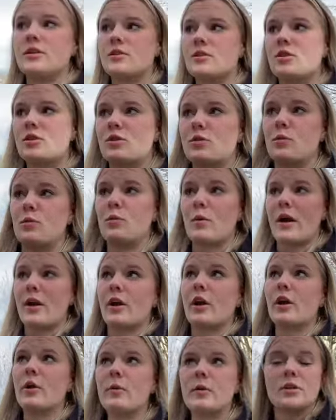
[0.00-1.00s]

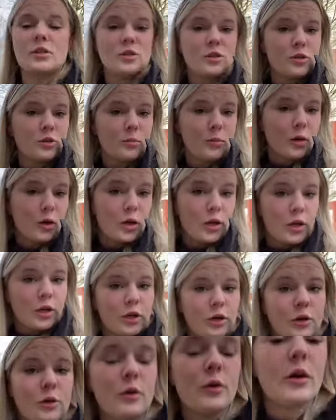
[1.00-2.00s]
sweater, which is super
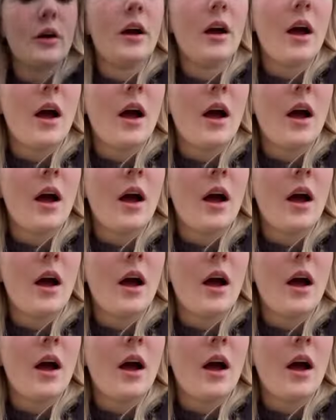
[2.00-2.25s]
cute.